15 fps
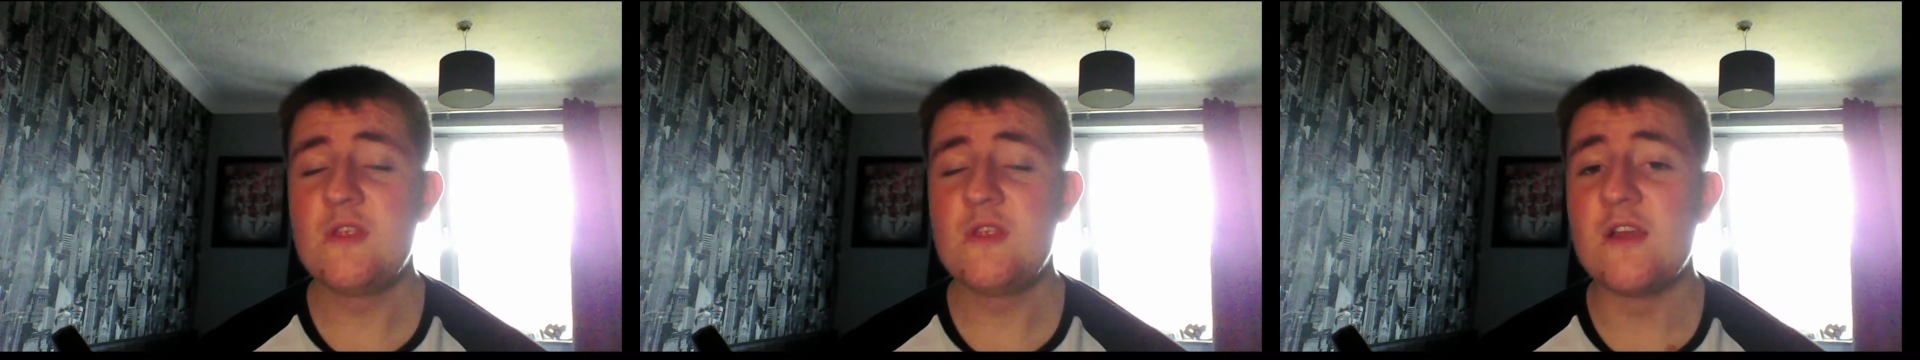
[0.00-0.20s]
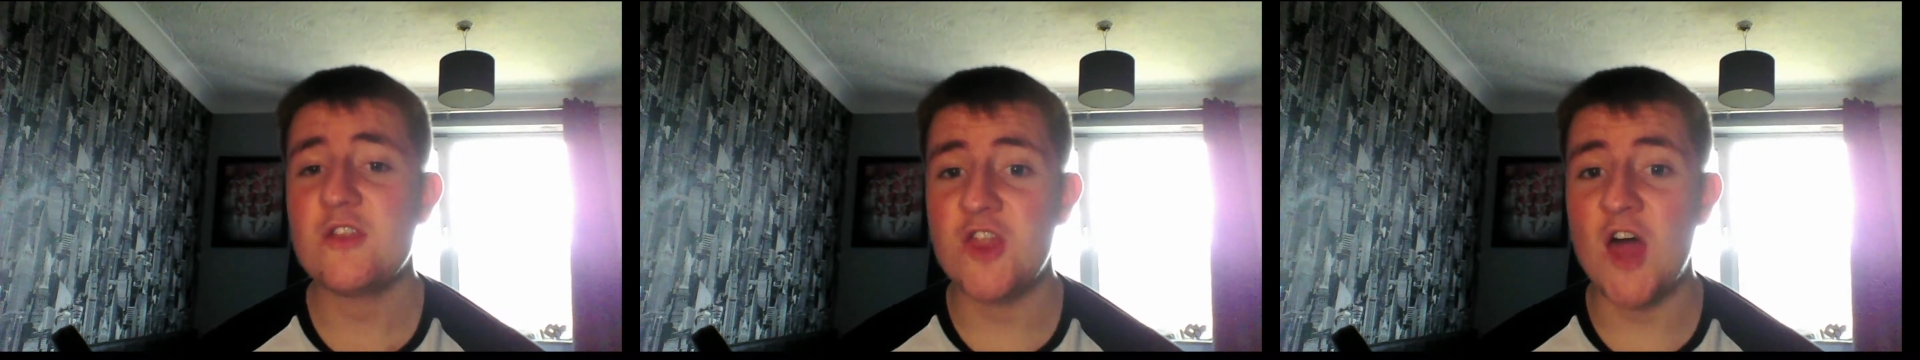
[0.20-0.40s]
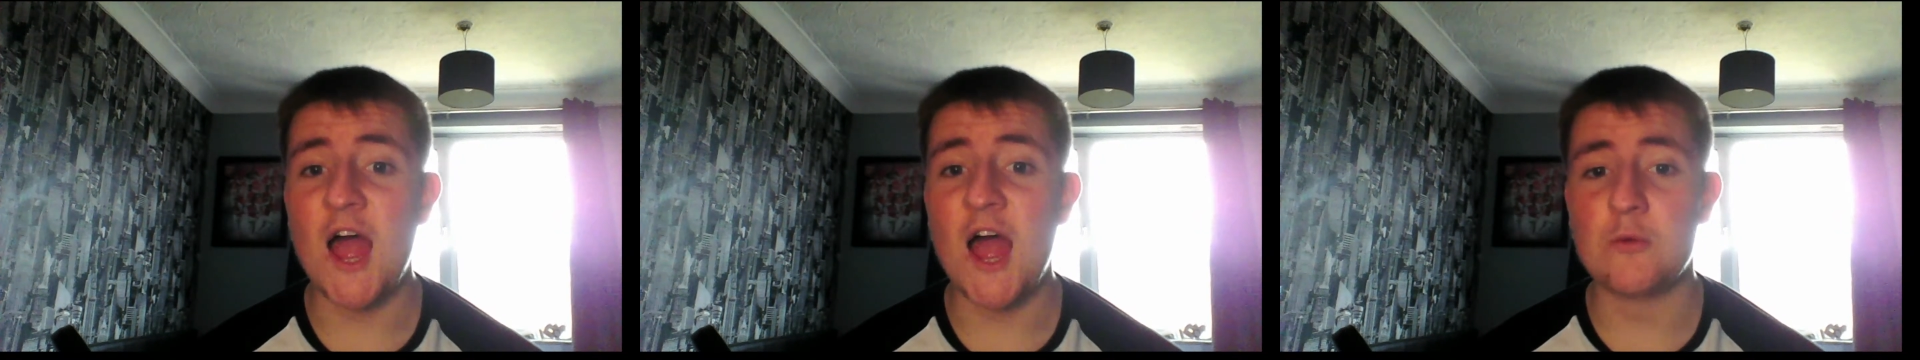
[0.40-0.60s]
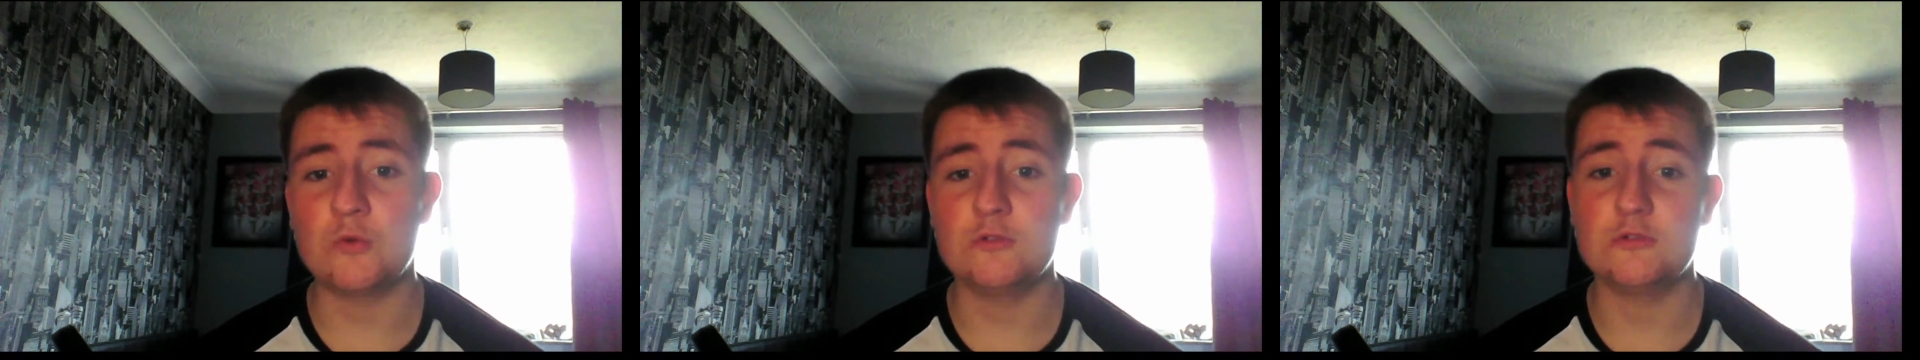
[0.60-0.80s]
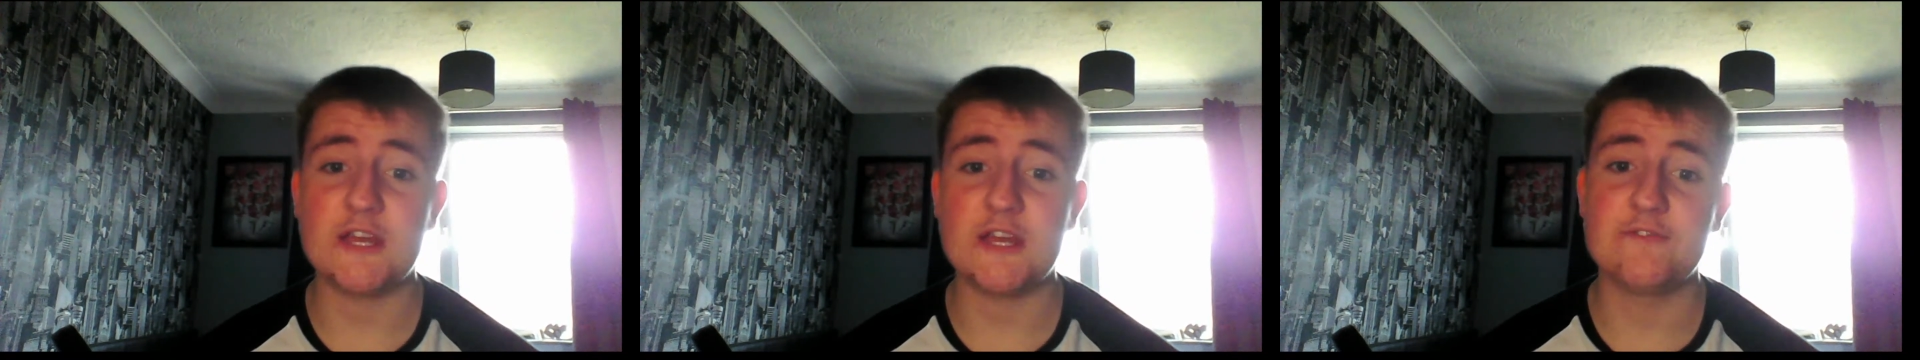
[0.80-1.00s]
That
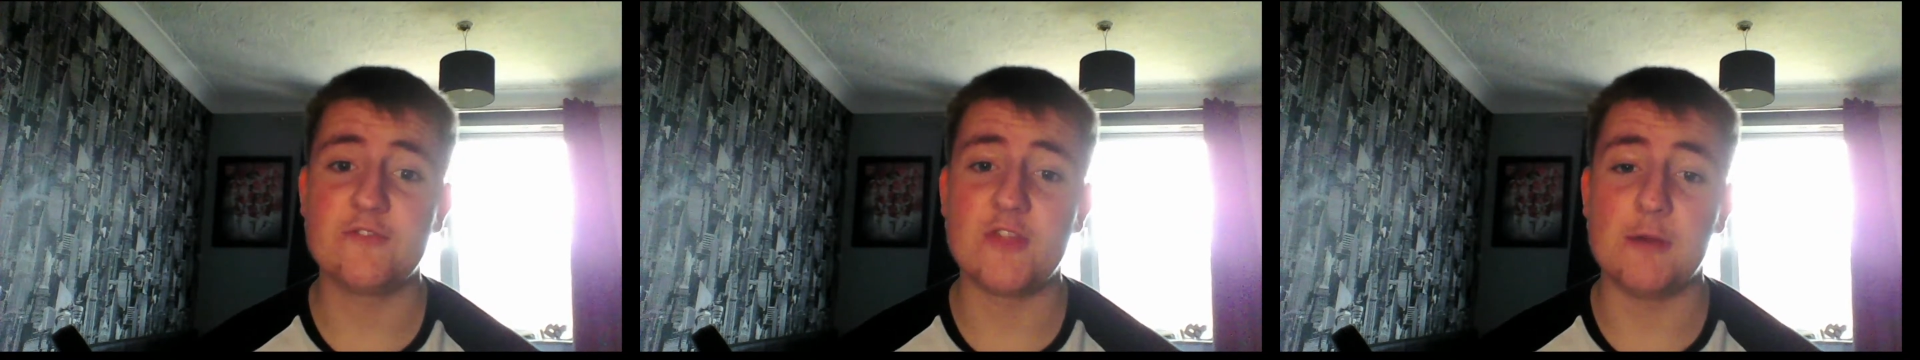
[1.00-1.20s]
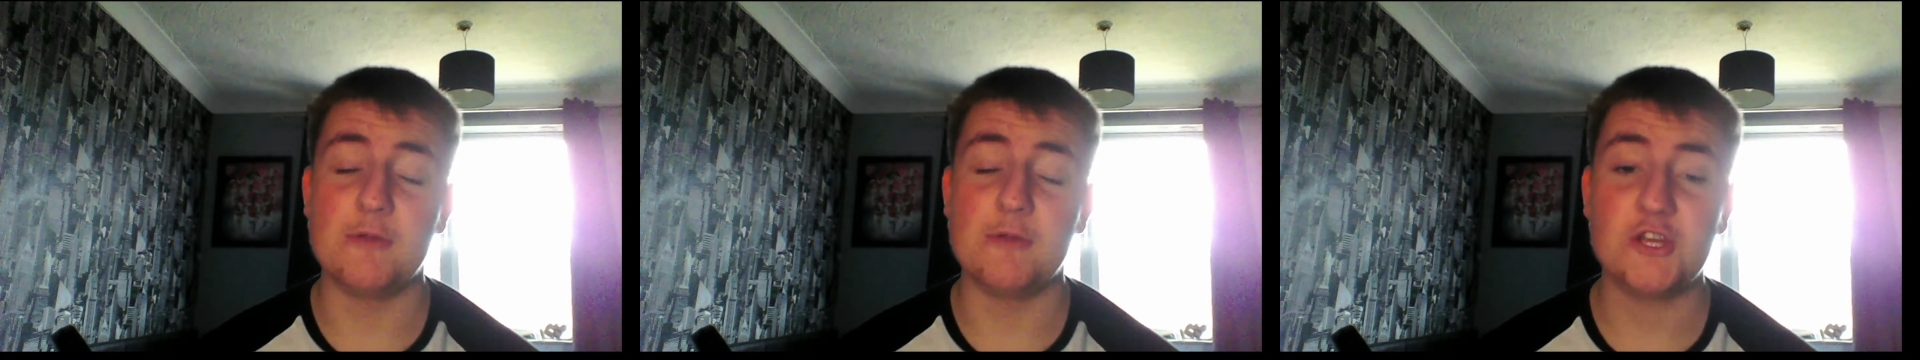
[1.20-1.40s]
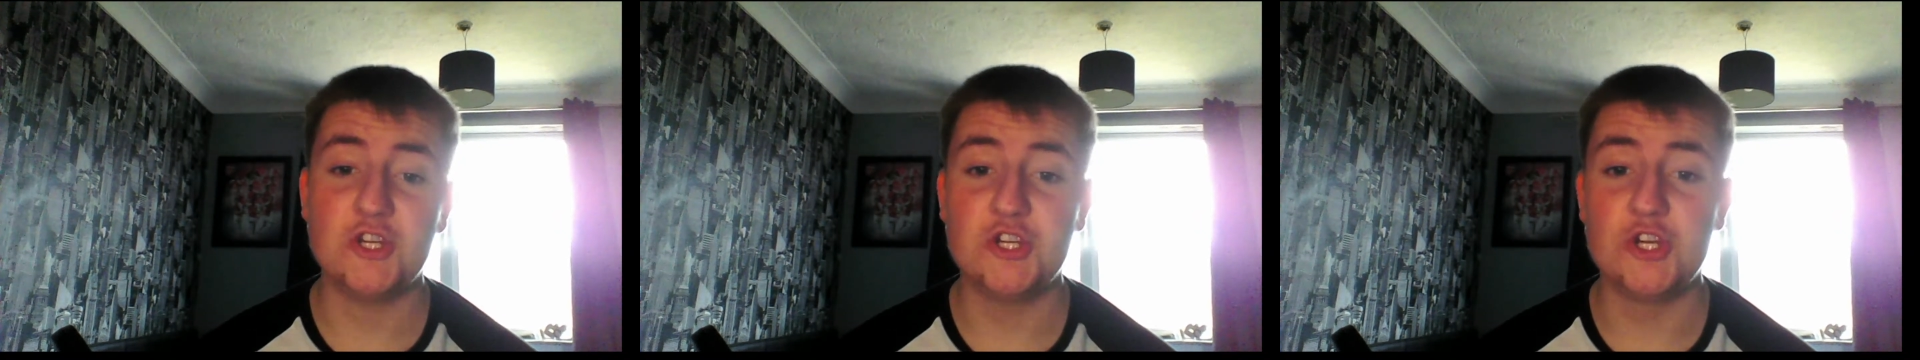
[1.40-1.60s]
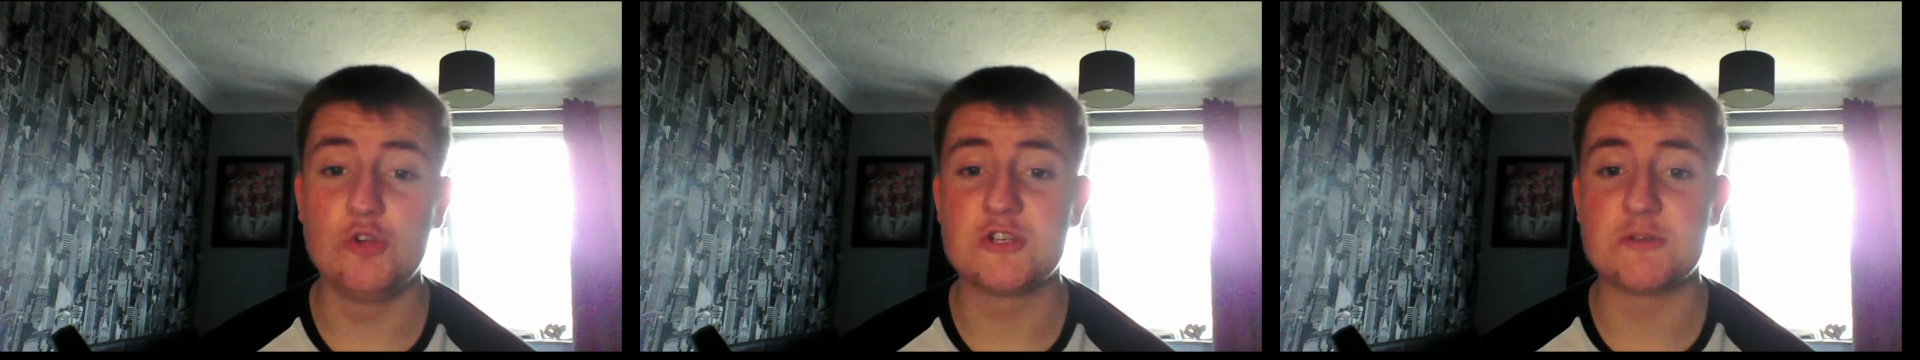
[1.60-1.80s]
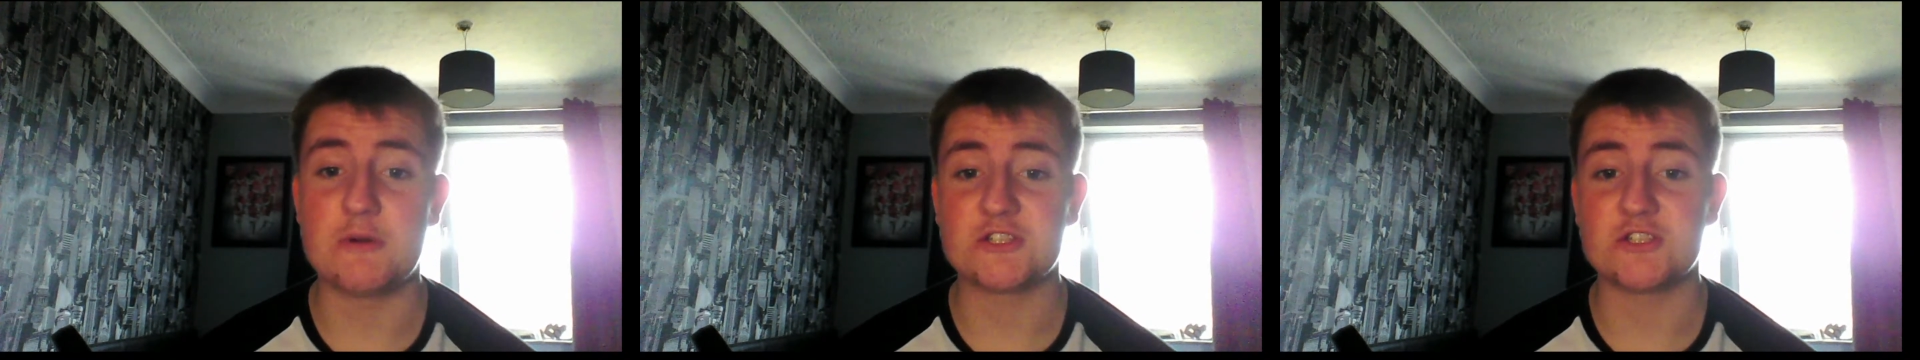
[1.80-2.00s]
will give them
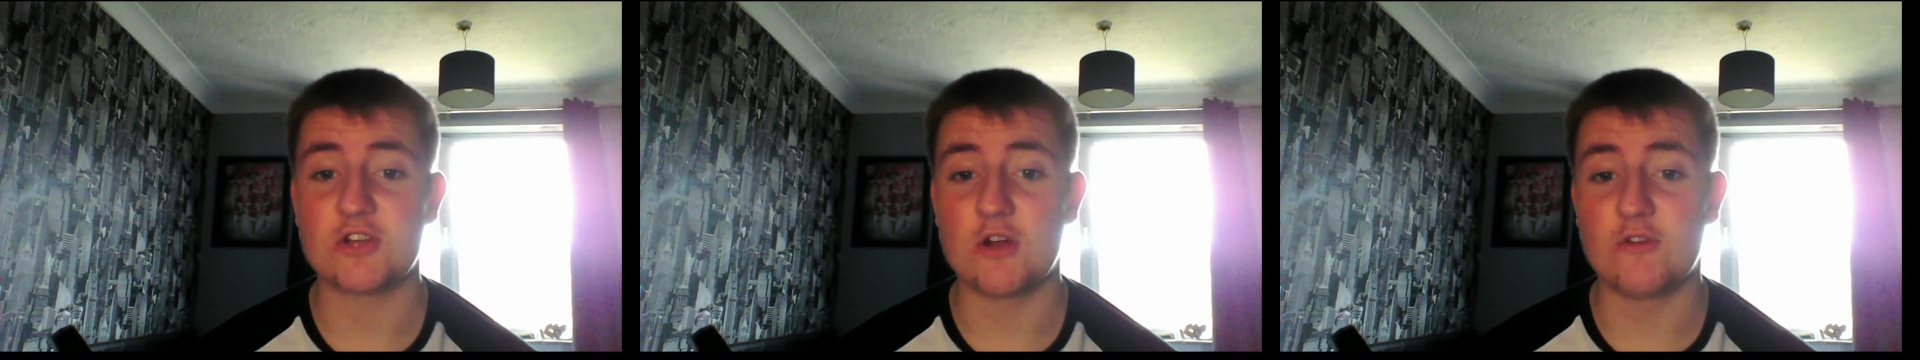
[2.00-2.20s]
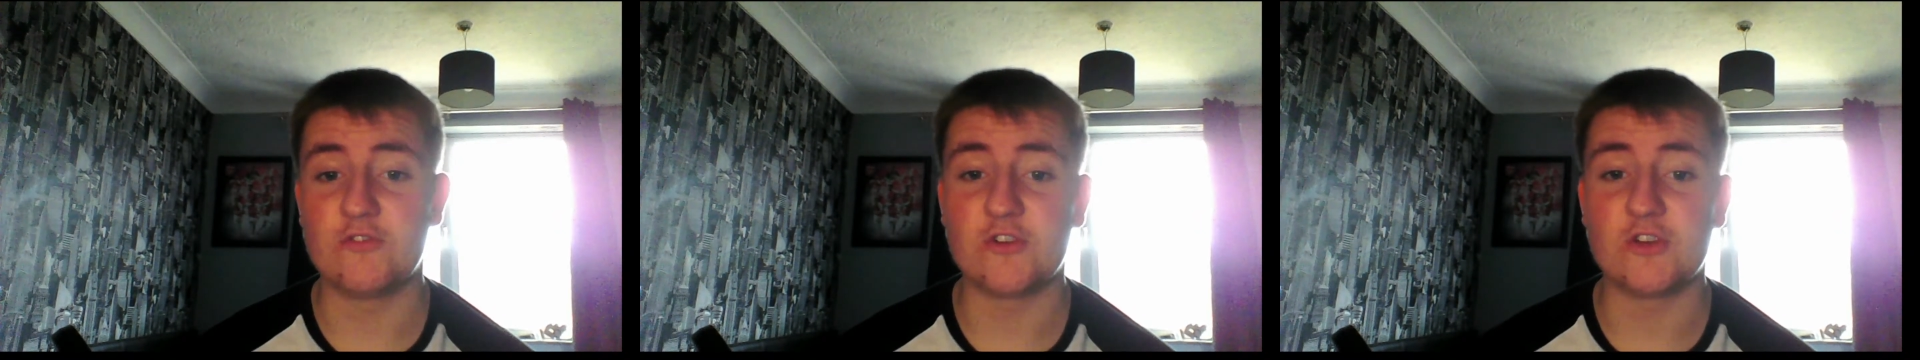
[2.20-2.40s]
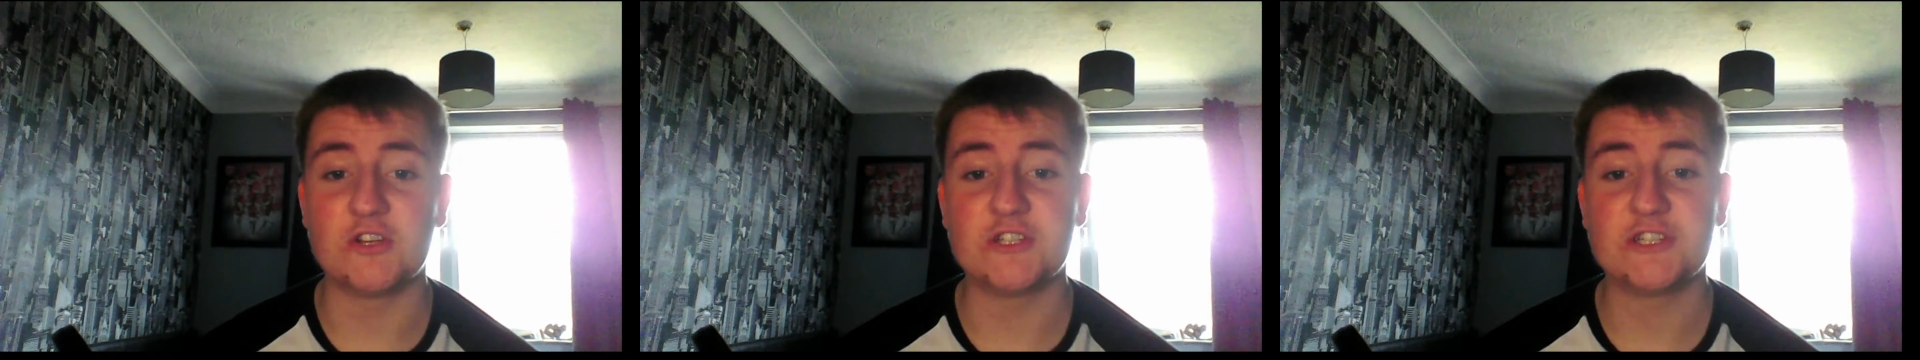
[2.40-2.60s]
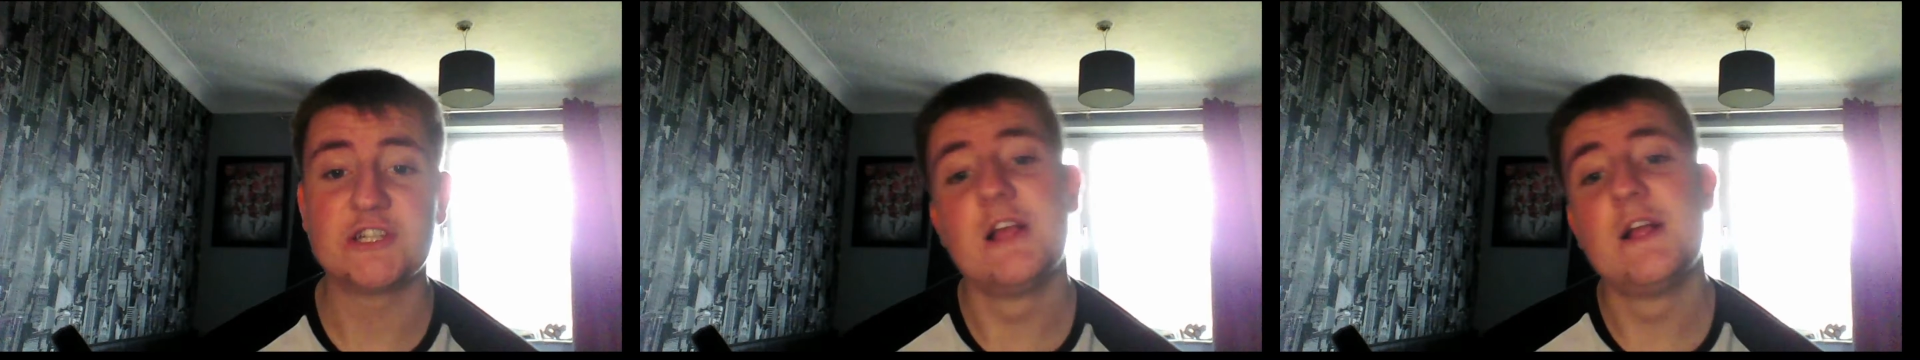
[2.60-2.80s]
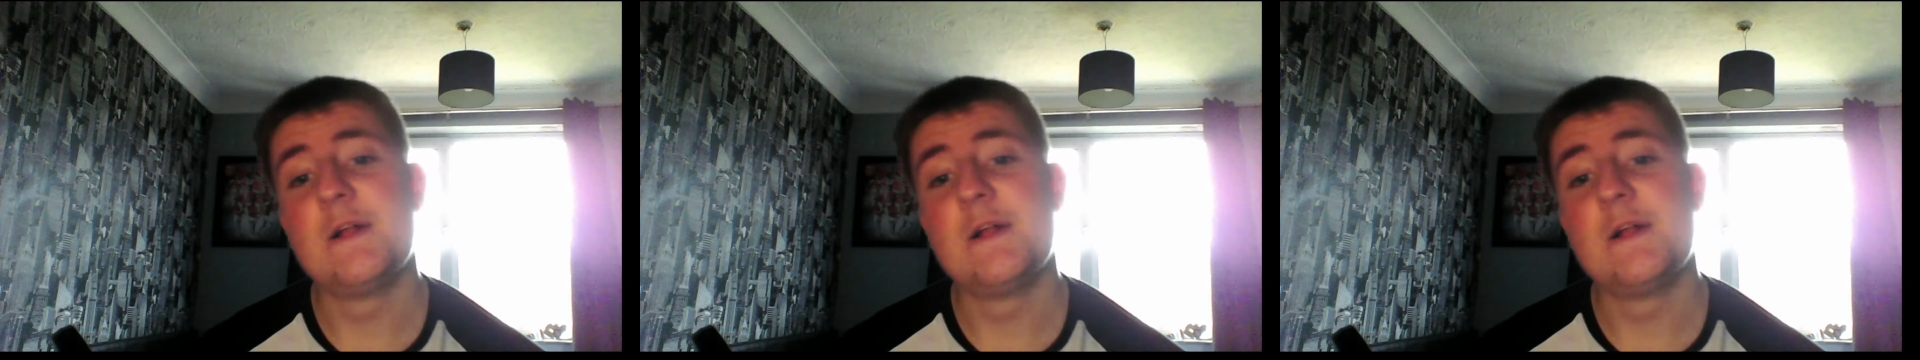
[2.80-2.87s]
huge amounts of confidence.